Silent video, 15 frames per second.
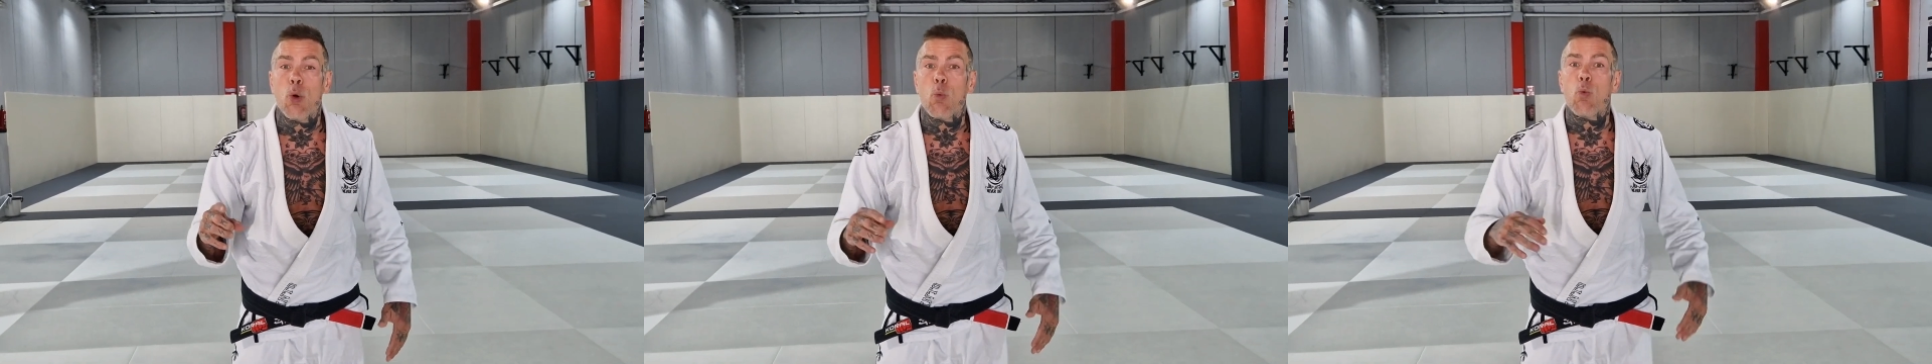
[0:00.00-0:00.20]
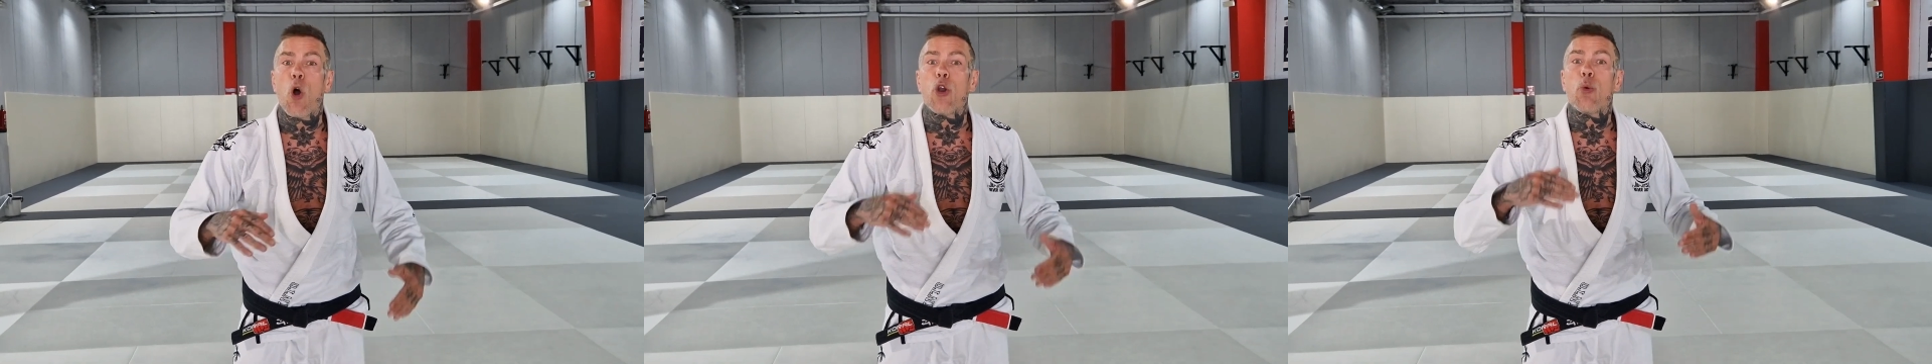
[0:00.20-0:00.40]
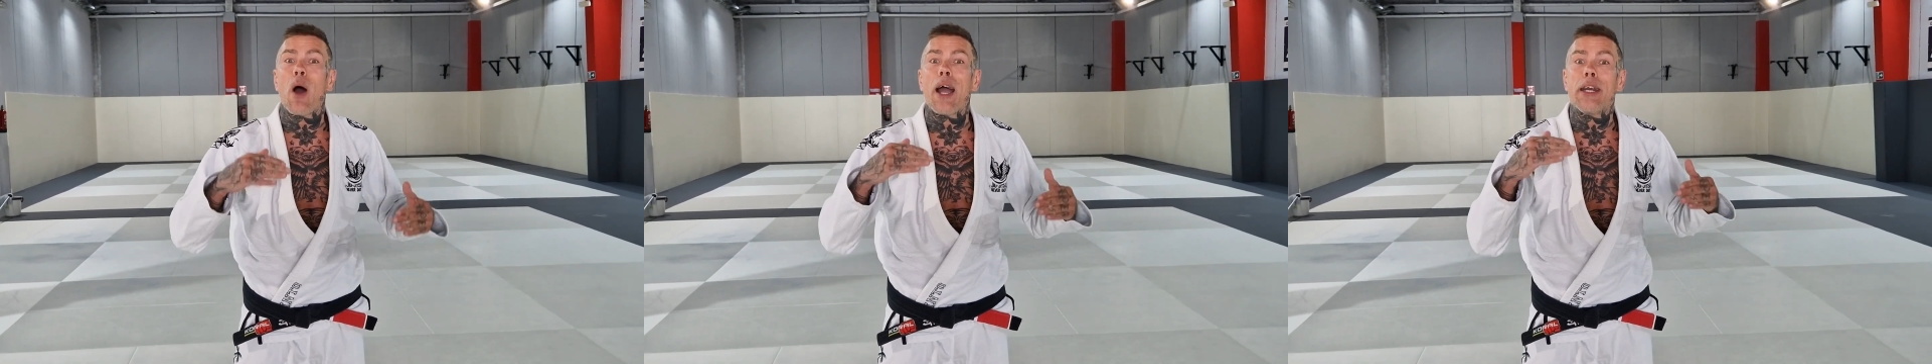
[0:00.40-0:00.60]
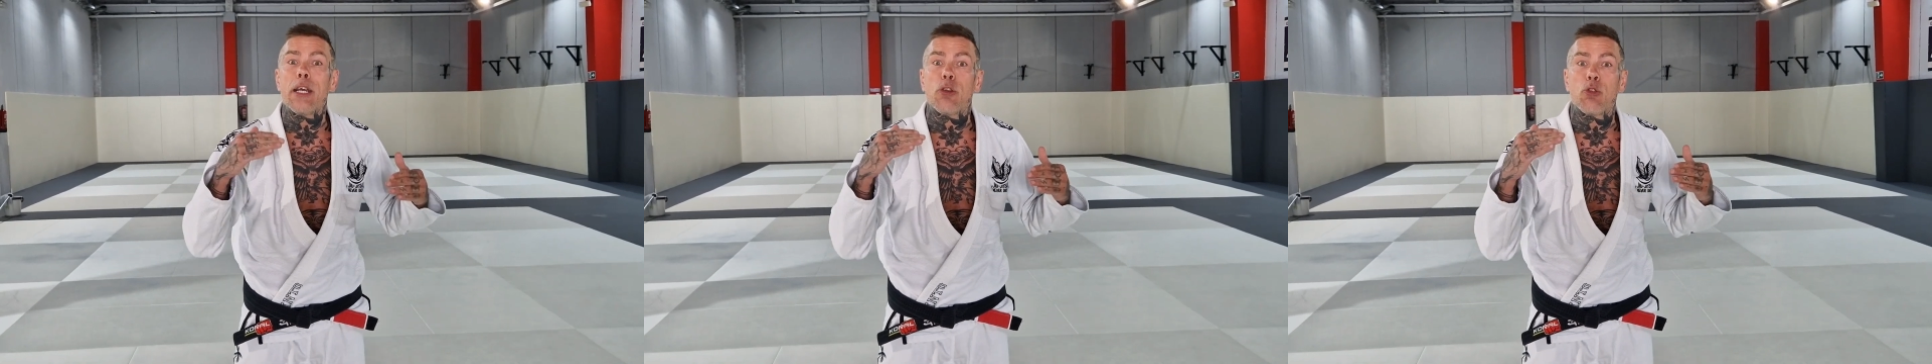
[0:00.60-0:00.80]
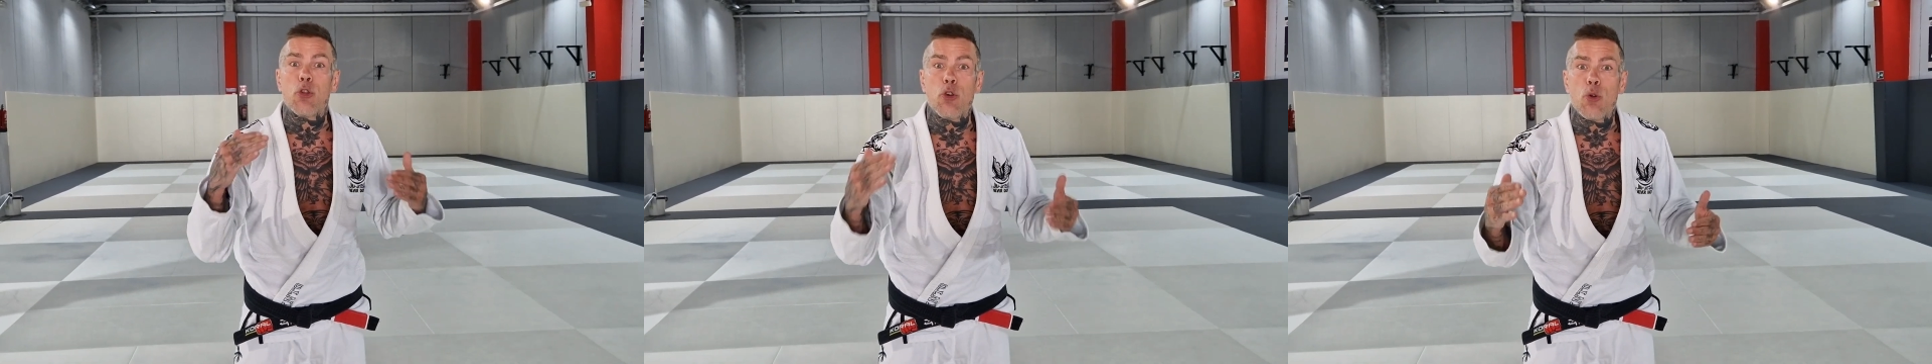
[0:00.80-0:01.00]
what do I
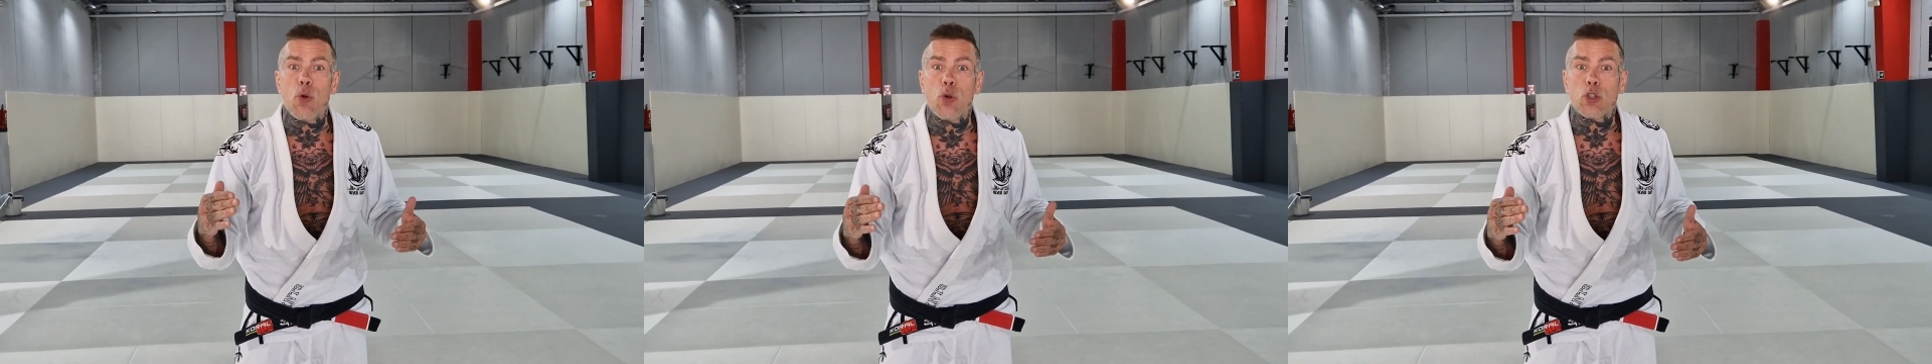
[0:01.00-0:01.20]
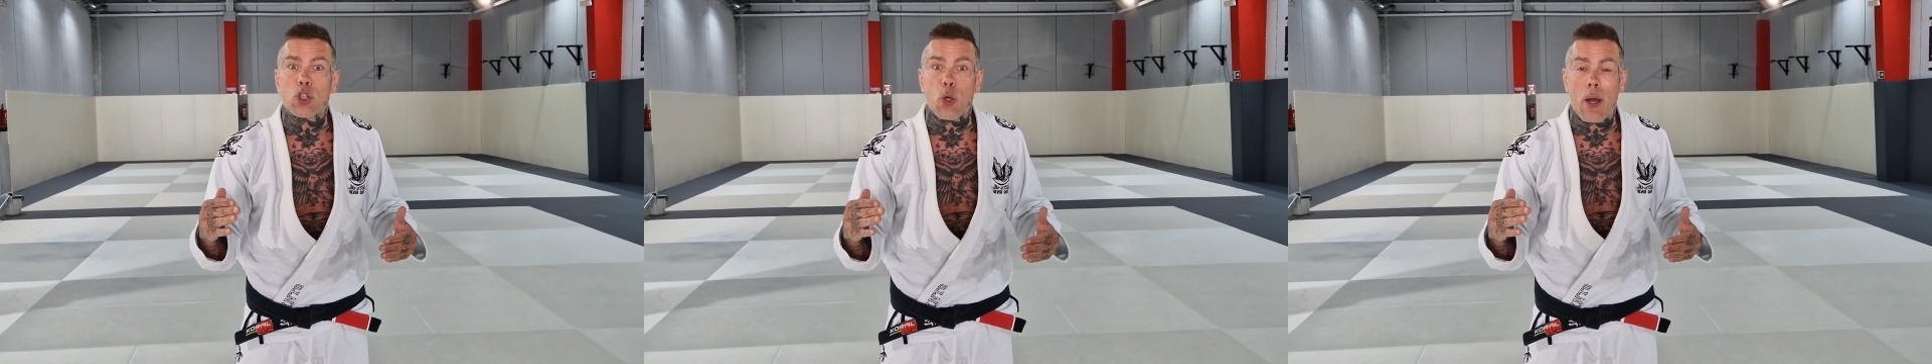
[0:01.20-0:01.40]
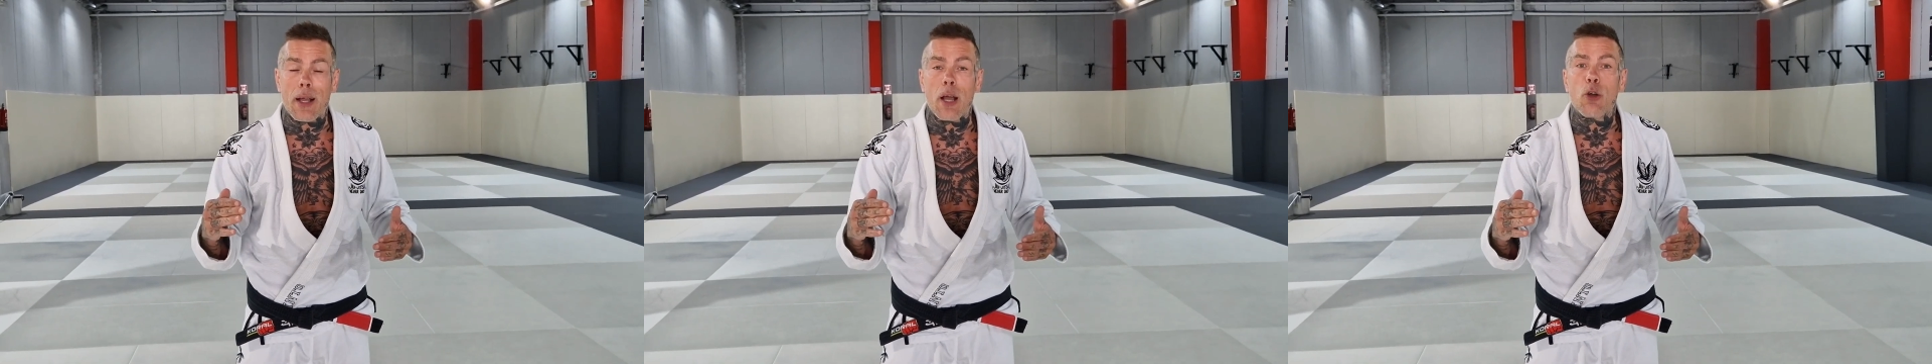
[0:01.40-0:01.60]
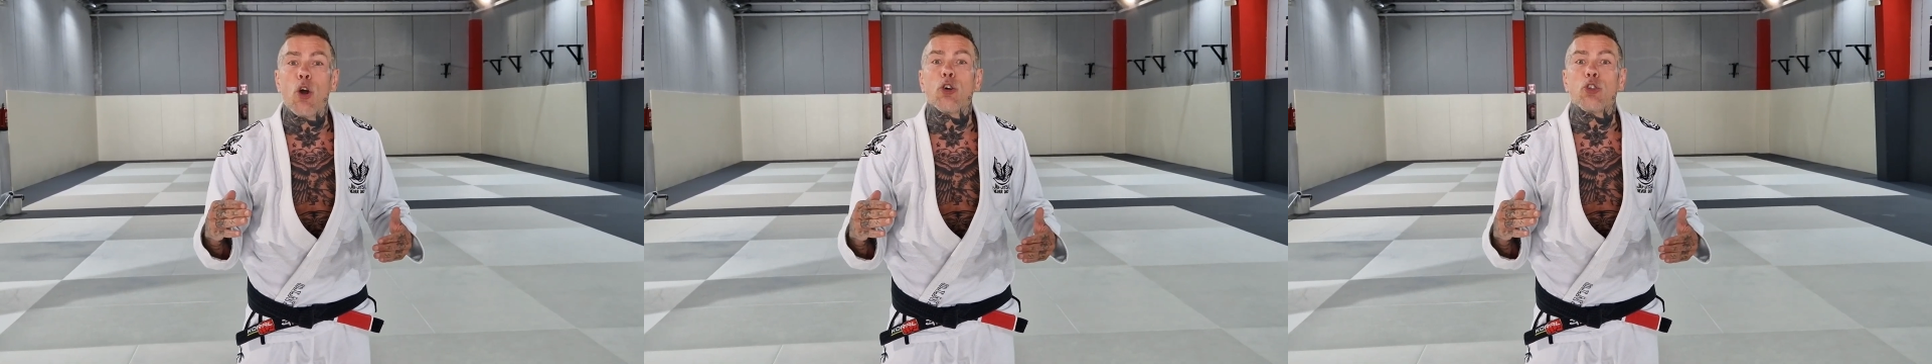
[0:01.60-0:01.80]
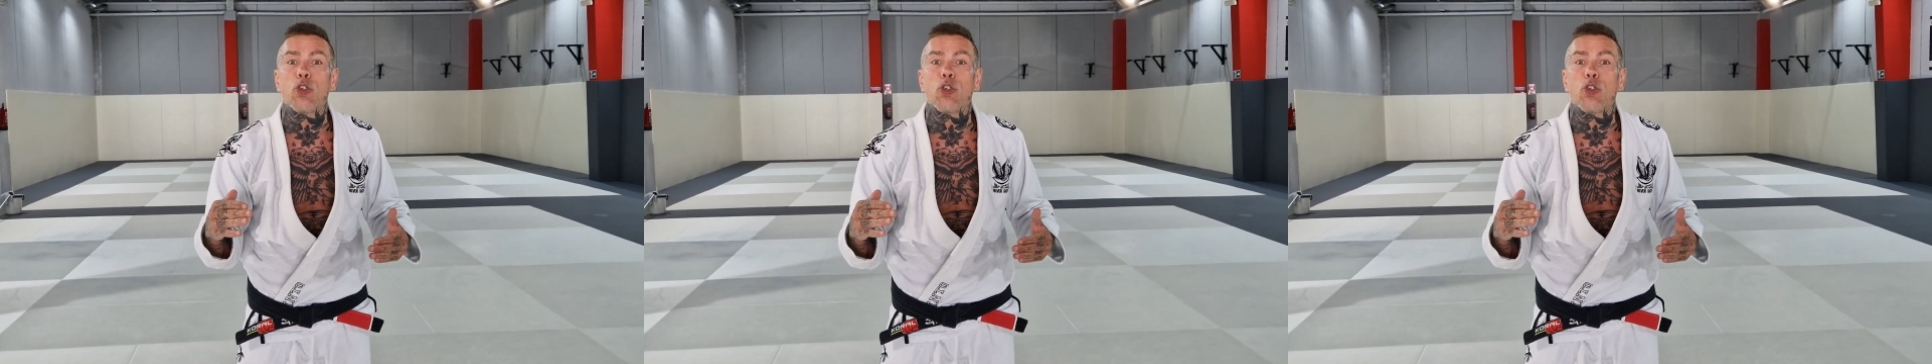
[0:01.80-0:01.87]
need to do so I can go